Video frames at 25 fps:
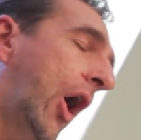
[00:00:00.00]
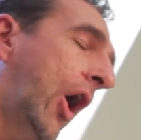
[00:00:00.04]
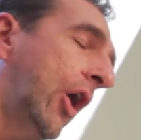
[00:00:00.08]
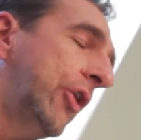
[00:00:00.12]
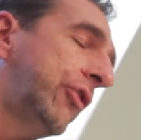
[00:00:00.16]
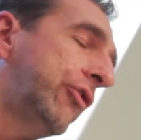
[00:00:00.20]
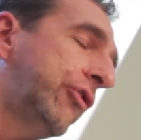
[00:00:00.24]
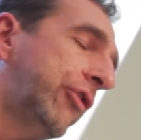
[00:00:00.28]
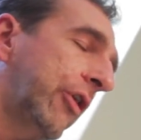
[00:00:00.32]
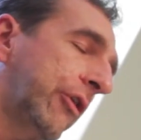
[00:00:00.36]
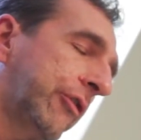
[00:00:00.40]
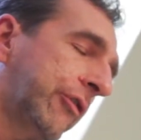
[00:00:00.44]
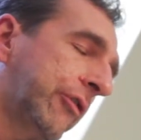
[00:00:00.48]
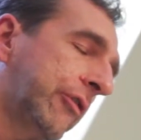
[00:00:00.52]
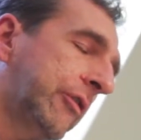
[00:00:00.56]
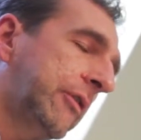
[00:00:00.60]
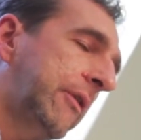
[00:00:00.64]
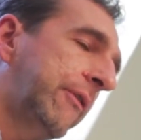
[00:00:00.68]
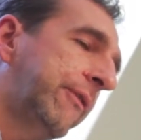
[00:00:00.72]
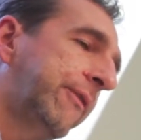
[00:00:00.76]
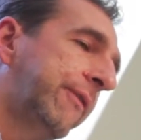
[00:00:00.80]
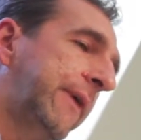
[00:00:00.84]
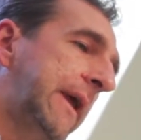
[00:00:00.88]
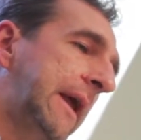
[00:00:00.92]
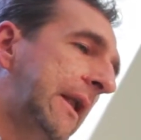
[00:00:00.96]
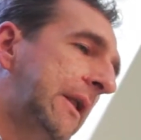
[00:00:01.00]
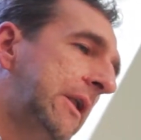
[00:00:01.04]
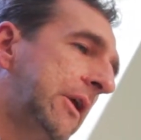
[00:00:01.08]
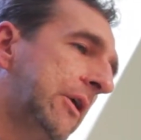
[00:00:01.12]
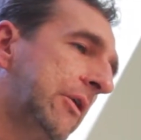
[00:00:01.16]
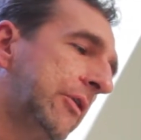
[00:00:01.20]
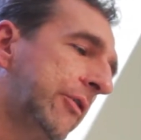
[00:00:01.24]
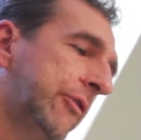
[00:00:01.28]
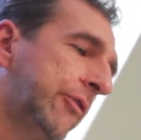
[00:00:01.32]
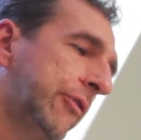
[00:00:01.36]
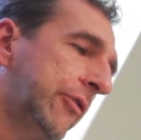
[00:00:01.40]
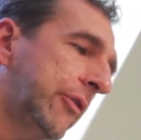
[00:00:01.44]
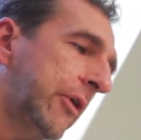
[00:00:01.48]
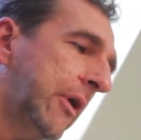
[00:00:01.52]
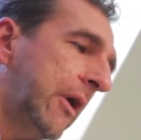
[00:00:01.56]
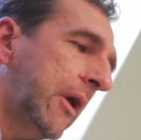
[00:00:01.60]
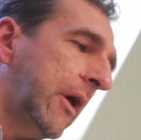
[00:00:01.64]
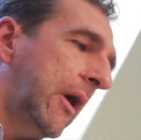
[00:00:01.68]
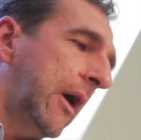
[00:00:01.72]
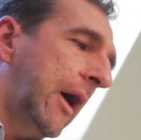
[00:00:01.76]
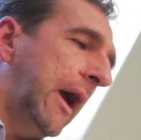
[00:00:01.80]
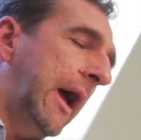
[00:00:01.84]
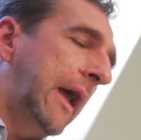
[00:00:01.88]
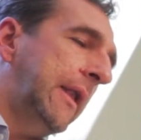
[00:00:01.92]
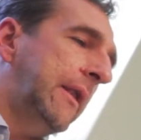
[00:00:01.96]
on just the failures
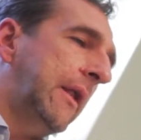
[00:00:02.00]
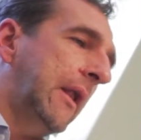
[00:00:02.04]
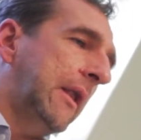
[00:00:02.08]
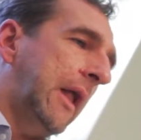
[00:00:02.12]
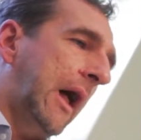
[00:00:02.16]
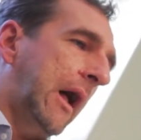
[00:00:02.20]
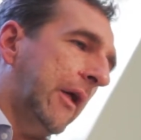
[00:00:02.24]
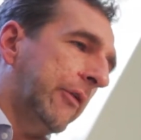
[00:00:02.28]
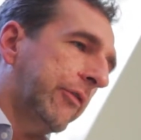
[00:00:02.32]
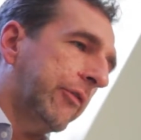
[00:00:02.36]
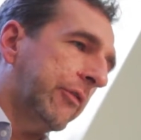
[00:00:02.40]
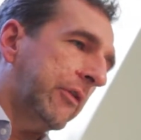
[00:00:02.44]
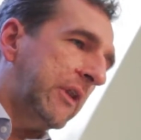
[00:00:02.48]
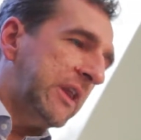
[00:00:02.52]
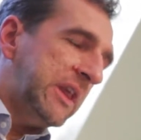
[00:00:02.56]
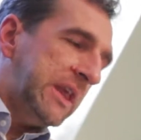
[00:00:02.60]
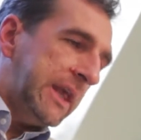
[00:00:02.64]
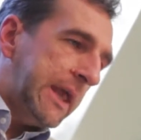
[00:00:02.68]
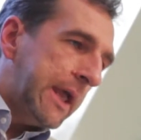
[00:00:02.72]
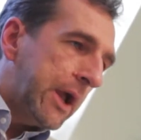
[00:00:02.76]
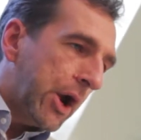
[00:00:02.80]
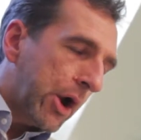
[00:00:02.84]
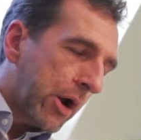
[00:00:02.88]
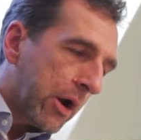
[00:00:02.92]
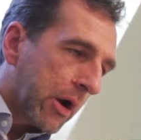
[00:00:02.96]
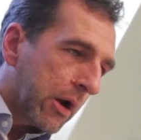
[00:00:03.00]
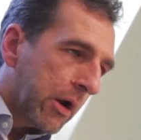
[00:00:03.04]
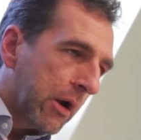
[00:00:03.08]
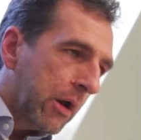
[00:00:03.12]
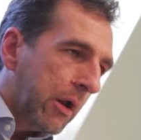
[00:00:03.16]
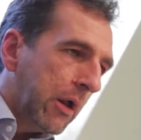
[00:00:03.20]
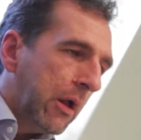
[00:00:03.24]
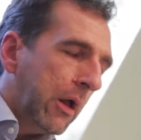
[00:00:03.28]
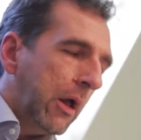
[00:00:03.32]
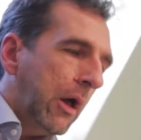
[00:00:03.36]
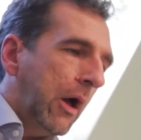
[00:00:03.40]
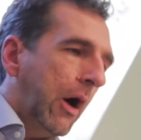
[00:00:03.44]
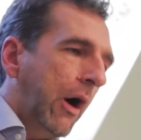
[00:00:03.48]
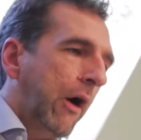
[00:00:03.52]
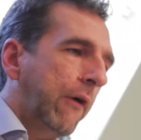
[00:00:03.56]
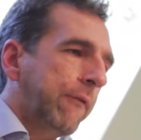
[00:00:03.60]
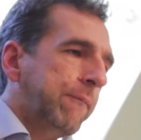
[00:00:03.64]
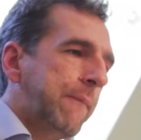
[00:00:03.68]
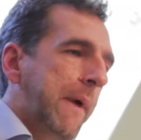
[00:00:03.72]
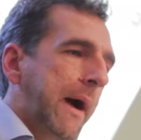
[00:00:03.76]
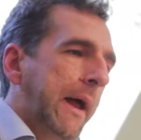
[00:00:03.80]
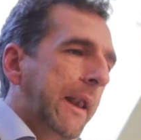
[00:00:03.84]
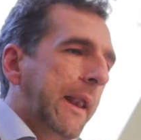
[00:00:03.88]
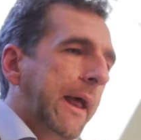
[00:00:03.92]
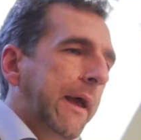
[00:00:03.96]
in the last year of
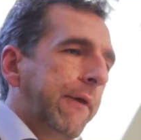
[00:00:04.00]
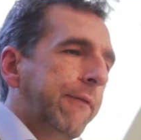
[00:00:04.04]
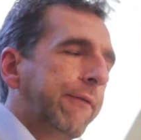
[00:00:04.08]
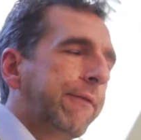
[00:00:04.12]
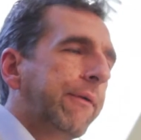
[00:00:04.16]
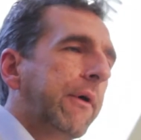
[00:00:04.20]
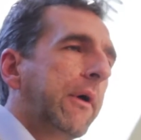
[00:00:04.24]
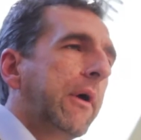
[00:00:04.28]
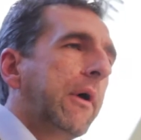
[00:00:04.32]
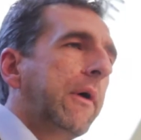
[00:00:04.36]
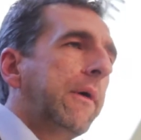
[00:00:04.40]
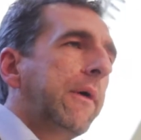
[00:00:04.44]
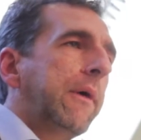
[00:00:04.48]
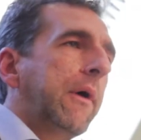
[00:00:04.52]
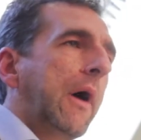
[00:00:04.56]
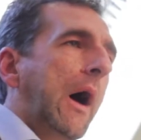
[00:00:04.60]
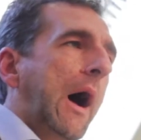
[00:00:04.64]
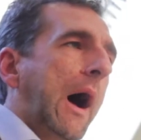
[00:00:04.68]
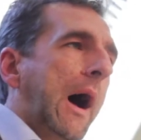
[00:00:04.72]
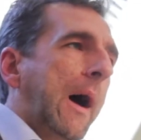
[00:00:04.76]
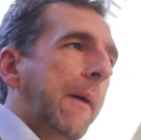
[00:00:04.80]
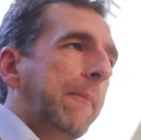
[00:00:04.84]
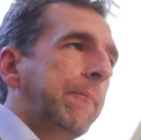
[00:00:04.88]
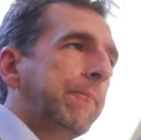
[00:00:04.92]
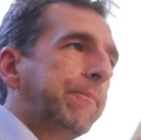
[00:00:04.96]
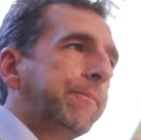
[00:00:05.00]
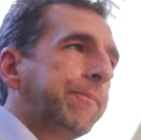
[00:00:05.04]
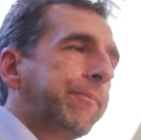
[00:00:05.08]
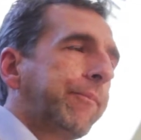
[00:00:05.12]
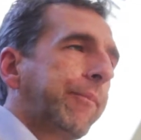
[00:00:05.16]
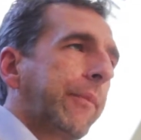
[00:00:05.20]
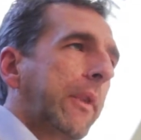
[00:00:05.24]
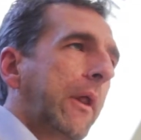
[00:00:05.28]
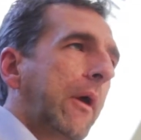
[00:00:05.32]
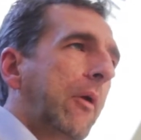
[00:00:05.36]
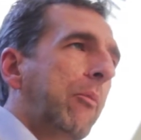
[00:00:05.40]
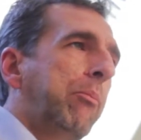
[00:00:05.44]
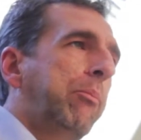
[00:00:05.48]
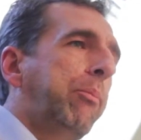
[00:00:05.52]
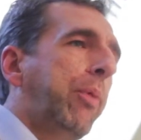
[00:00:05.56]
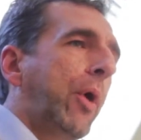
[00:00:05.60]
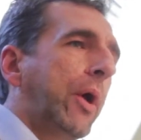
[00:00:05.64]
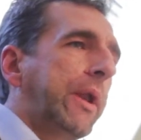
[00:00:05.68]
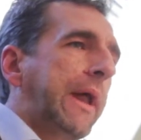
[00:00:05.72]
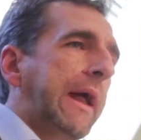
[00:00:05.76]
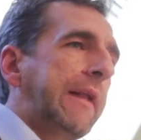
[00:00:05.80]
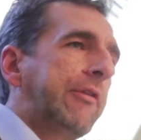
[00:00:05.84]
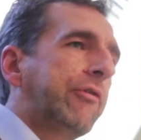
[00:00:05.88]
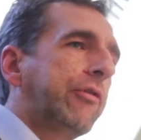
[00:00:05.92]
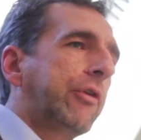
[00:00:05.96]
my life.
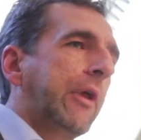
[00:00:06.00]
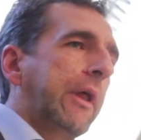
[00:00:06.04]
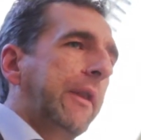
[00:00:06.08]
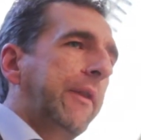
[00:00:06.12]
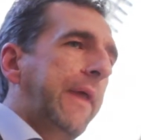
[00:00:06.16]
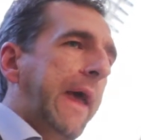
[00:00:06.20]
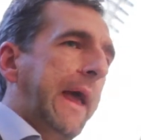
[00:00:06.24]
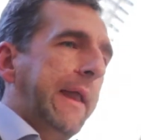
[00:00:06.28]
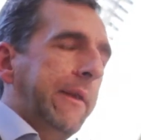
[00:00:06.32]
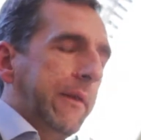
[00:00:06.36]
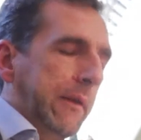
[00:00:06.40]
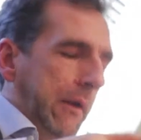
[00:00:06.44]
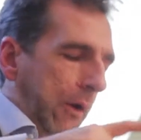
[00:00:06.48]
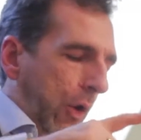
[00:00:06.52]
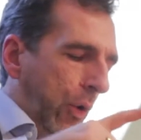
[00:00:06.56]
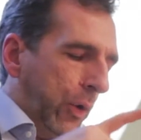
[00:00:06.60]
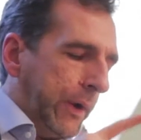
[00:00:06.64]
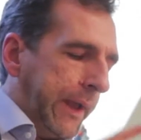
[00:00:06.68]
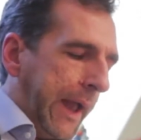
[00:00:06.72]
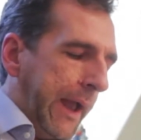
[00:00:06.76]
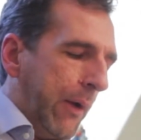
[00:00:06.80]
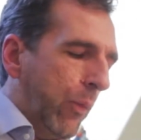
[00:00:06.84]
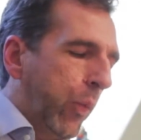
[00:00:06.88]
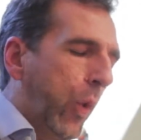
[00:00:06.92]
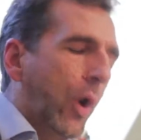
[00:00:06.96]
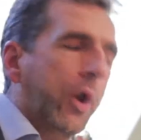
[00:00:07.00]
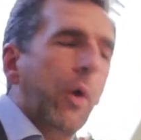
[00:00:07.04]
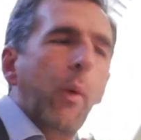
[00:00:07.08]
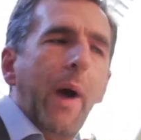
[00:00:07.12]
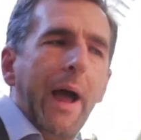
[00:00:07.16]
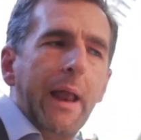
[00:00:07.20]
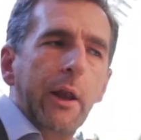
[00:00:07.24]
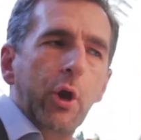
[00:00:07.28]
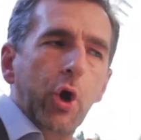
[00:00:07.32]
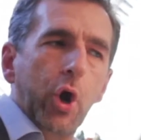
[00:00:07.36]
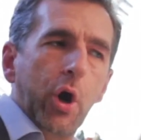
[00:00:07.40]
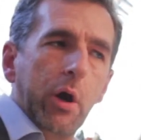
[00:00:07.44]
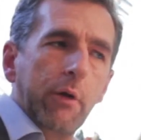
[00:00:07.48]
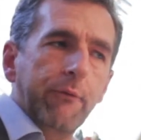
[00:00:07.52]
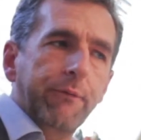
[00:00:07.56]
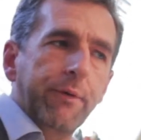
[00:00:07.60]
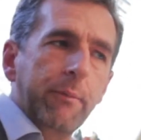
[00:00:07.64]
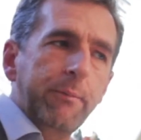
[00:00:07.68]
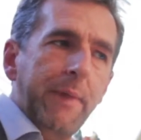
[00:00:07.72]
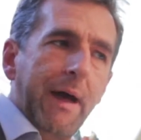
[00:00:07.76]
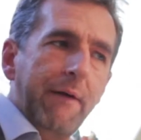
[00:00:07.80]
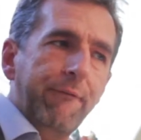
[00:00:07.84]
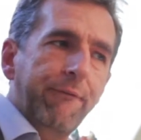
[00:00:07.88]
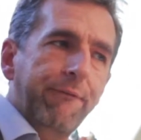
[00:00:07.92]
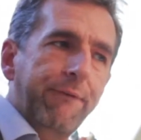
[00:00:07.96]
But it's then, okay, what do I learn from
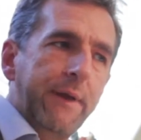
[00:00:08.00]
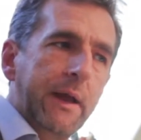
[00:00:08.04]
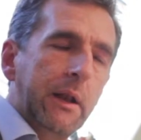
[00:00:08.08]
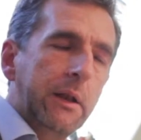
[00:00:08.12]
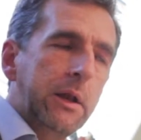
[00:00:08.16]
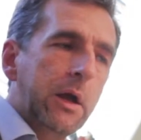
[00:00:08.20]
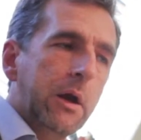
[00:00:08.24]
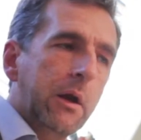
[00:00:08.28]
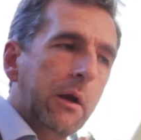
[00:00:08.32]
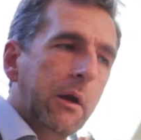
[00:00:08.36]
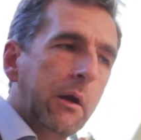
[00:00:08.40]
that failure?